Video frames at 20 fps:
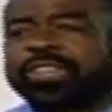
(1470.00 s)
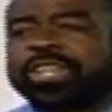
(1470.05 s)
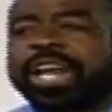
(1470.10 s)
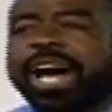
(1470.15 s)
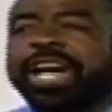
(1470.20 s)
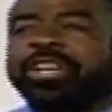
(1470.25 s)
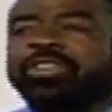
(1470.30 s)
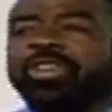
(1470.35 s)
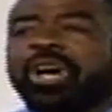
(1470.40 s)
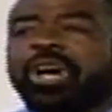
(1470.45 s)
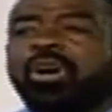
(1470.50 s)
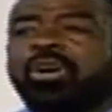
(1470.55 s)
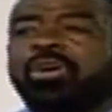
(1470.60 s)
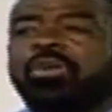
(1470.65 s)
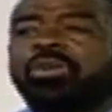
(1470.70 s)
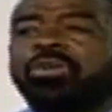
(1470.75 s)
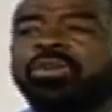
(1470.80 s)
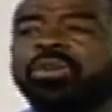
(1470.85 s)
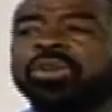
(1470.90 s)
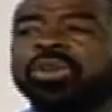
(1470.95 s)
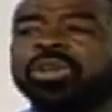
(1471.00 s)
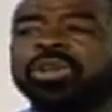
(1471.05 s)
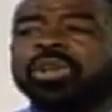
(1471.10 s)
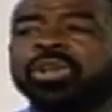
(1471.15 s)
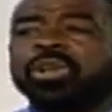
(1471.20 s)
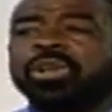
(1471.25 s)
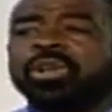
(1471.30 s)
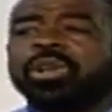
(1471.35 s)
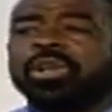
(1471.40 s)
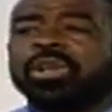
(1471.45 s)
said, I know.
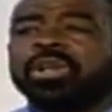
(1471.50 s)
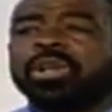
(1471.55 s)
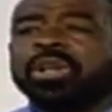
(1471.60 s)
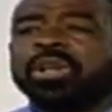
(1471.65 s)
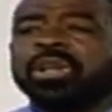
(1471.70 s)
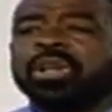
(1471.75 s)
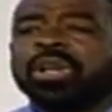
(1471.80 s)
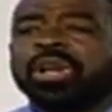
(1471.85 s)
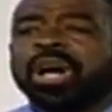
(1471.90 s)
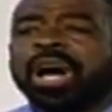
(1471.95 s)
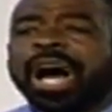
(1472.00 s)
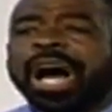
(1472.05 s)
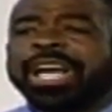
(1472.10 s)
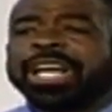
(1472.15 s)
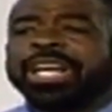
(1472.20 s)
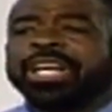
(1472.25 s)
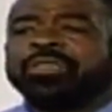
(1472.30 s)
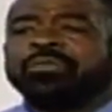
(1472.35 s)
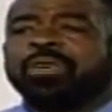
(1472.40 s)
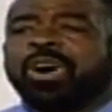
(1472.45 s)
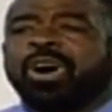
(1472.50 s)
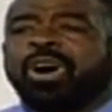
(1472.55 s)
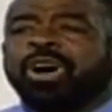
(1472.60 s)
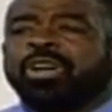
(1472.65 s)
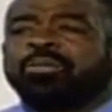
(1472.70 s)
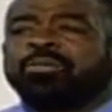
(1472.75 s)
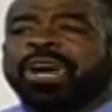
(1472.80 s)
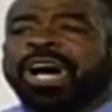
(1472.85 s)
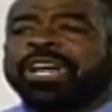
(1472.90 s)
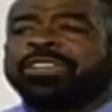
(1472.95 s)
I end
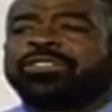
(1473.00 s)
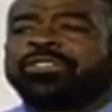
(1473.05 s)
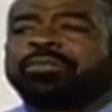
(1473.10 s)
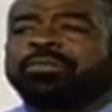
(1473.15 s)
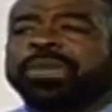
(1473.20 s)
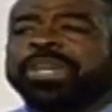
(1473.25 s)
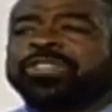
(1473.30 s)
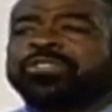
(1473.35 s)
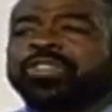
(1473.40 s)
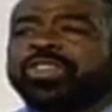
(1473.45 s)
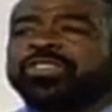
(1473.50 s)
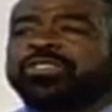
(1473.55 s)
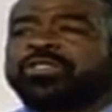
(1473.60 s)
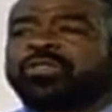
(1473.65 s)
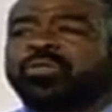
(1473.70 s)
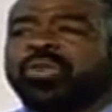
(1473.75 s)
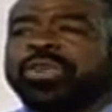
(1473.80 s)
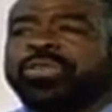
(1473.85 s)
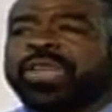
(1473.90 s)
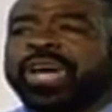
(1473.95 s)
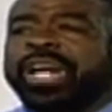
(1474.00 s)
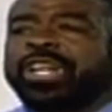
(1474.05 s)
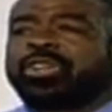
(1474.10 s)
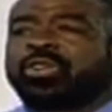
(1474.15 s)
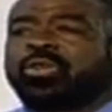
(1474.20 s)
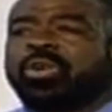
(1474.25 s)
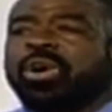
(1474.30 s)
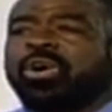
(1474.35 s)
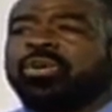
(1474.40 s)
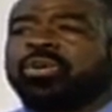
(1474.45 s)
all my speeches with
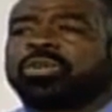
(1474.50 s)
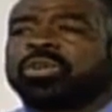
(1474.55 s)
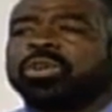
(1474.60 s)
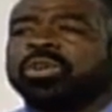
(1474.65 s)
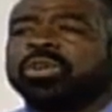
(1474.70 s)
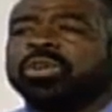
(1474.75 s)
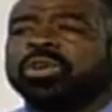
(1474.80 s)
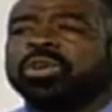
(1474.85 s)
that quote.